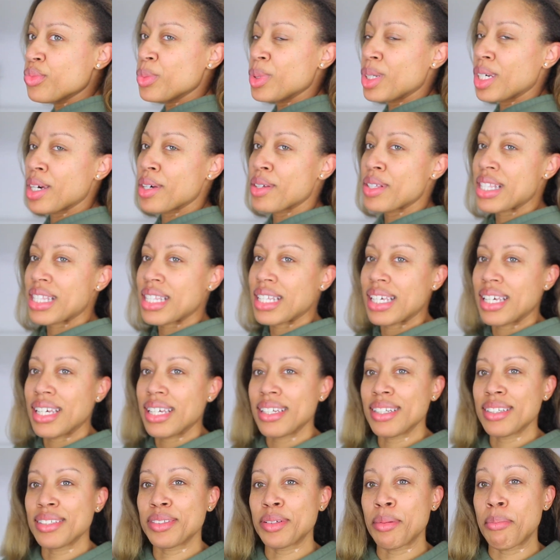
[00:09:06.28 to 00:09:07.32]
we gonna see.
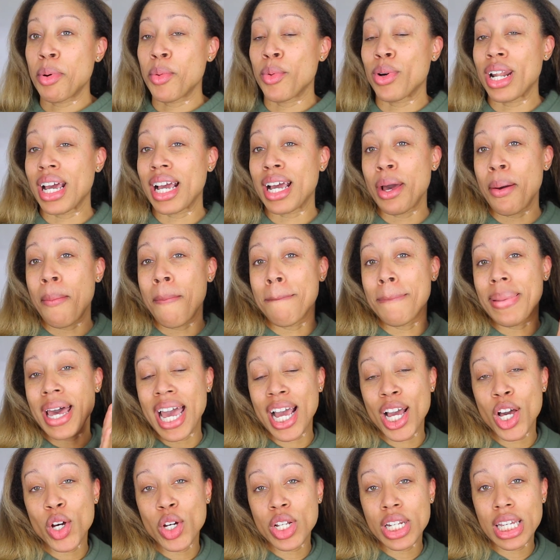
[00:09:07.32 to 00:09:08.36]
But when I come
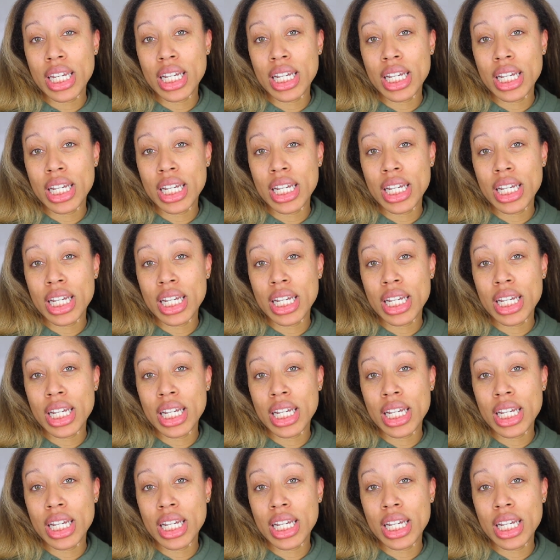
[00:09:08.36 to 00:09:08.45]
back on